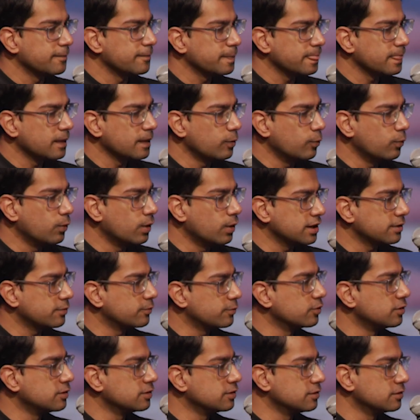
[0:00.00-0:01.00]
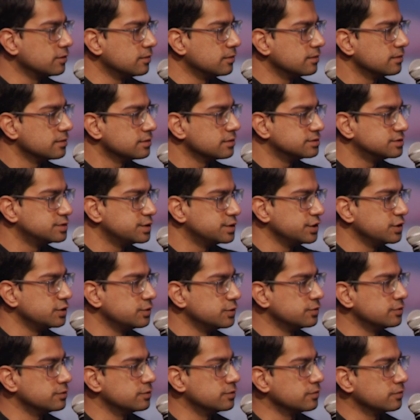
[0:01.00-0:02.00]
What role do
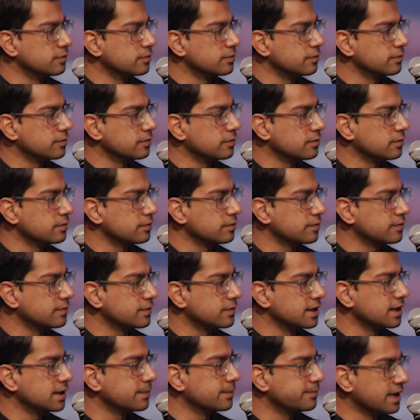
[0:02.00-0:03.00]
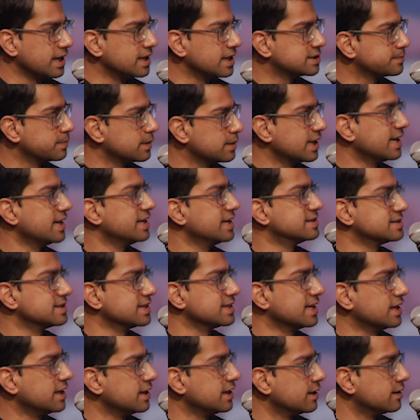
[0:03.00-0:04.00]
you think Base plays
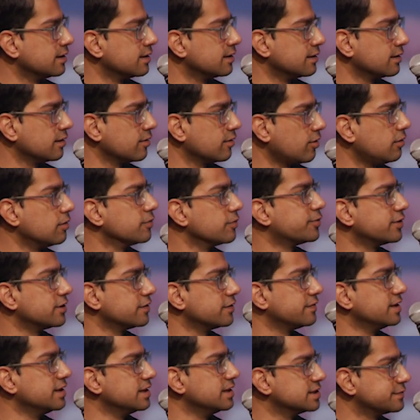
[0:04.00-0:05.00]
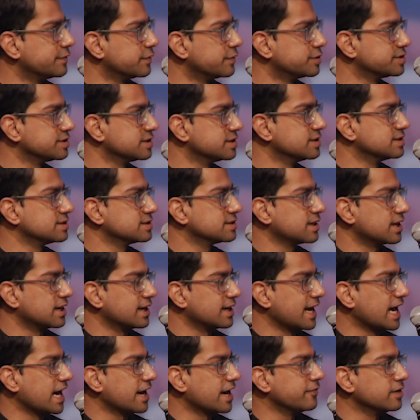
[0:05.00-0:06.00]
in all three of these versus kind of
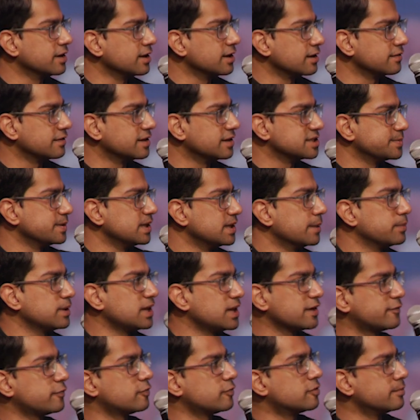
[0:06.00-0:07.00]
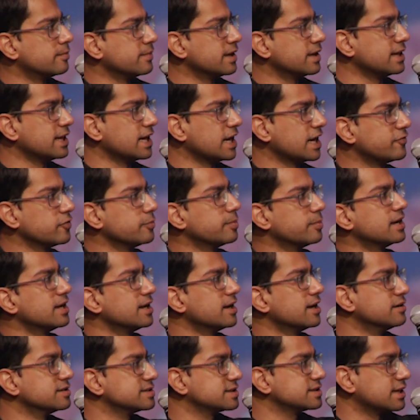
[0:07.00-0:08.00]
having this be a platform and everybody
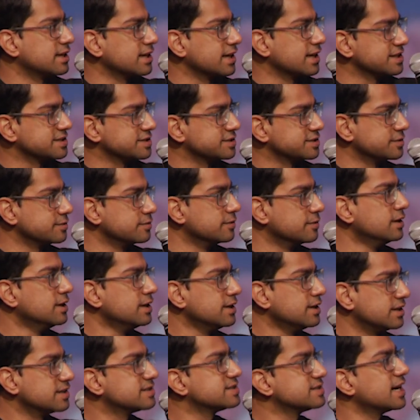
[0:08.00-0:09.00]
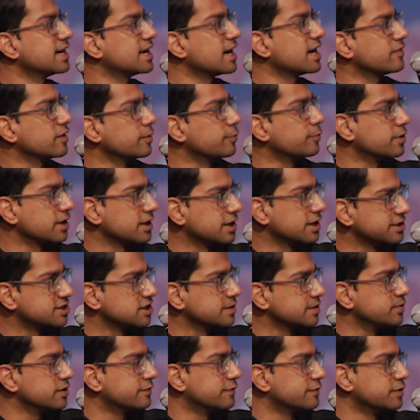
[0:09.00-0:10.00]
else kind of gets to decide how they want to
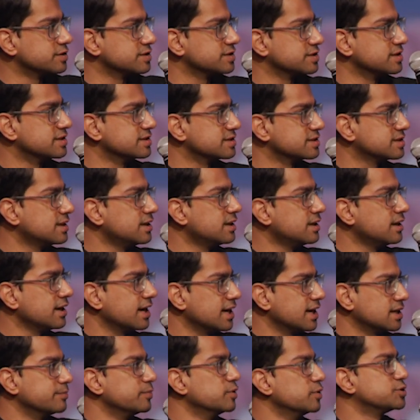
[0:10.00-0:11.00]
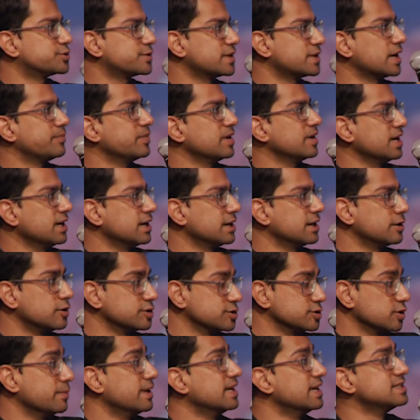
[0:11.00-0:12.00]
contribute versus kind of bootstrapping it and also
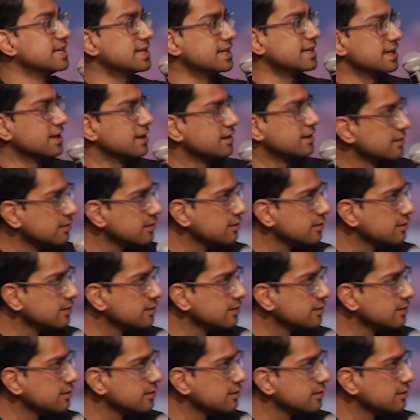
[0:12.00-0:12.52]
maintaining it?